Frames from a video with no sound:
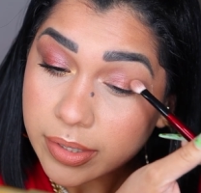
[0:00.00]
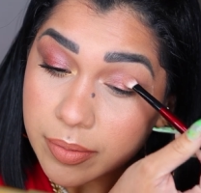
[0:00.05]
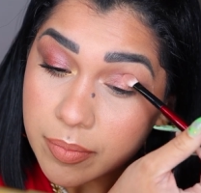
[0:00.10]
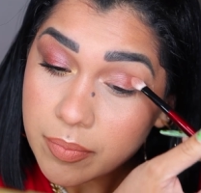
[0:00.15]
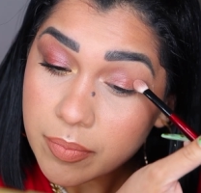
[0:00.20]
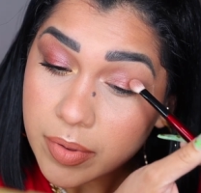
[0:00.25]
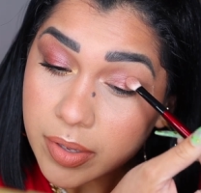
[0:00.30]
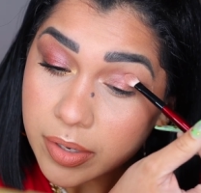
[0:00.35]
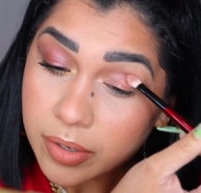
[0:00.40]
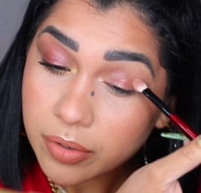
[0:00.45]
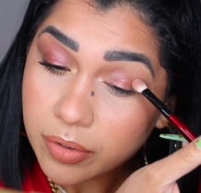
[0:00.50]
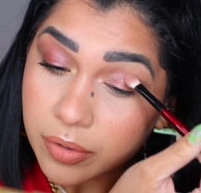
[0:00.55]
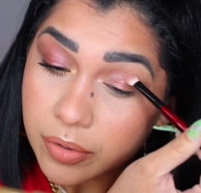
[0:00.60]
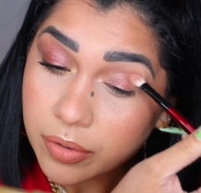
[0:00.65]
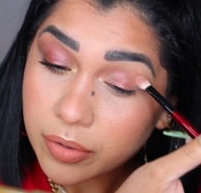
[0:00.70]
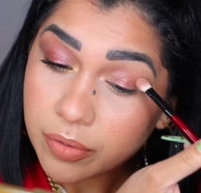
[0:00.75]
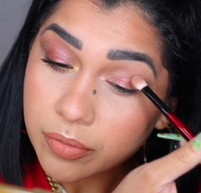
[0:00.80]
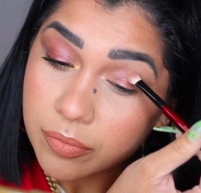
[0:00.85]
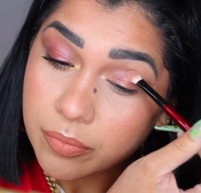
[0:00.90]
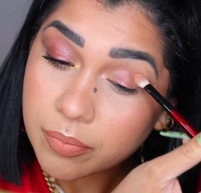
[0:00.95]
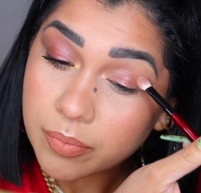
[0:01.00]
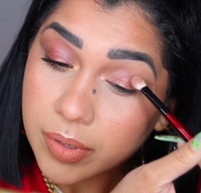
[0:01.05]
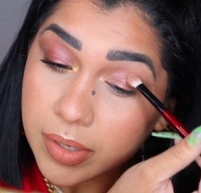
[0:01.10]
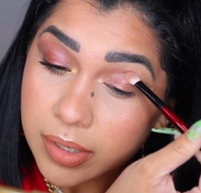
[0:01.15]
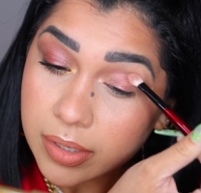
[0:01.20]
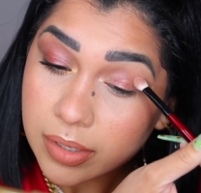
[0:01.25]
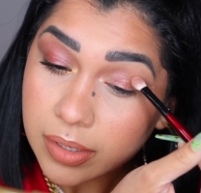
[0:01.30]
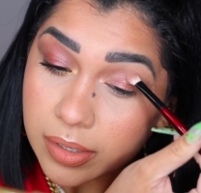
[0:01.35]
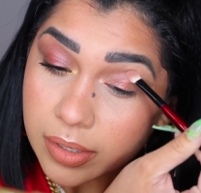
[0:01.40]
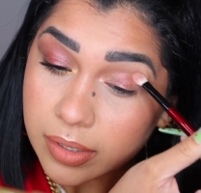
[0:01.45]
the middle of
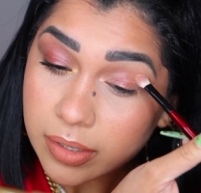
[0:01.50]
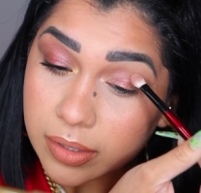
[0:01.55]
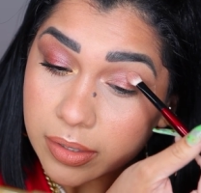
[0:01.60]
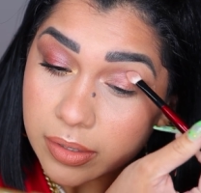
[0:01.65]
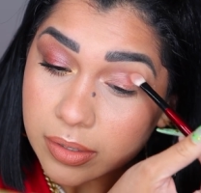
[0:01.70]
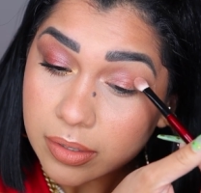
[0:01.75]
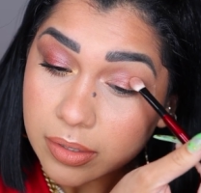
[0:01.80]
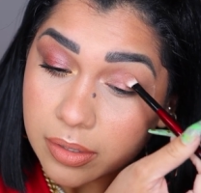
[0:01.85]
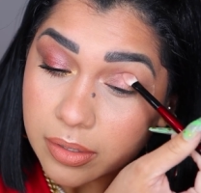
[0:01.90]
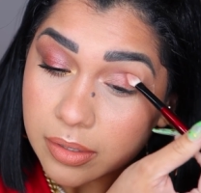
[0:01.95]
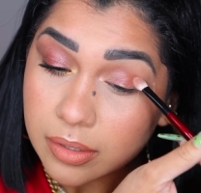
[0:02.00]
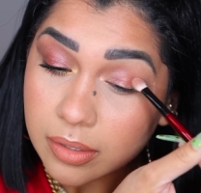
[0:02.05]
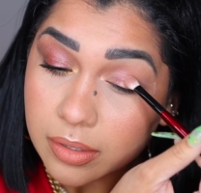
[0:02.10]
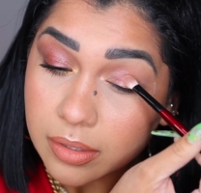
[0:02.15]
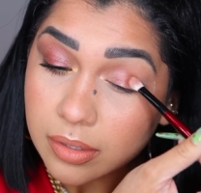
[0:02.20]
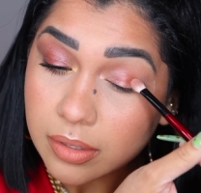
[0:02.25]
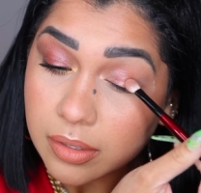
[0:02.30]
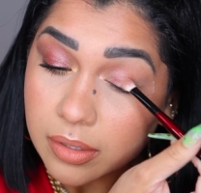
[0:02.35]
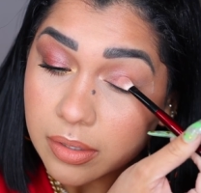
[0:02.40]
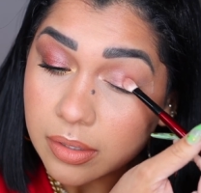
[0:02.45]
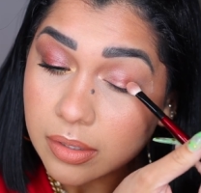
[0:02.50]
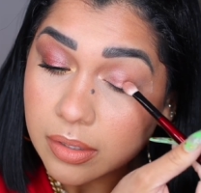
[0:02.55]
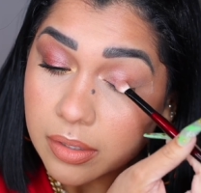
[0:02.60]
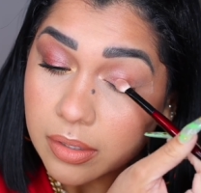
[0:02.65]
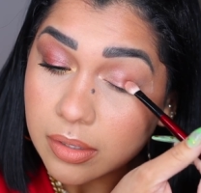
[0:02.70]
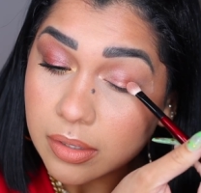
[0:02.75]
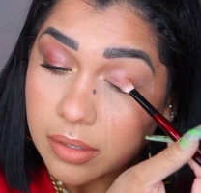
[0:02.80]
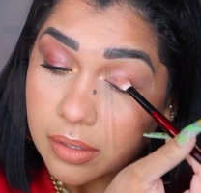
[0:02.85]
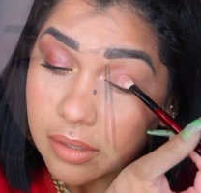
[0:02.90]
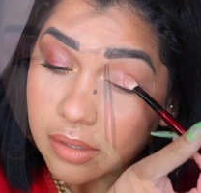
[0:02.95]
my lid.
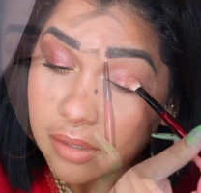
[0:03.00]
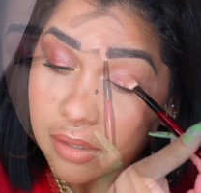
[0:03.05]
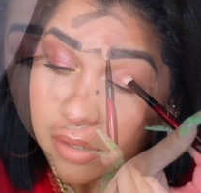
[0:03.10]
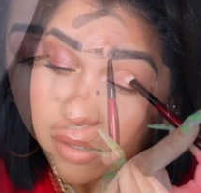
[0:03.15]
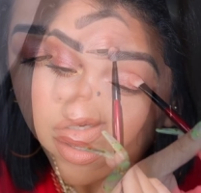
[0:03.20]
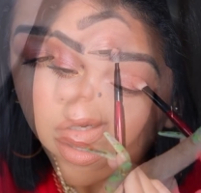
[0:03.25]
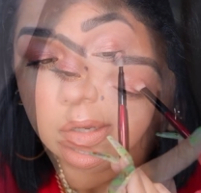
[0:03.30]
Here.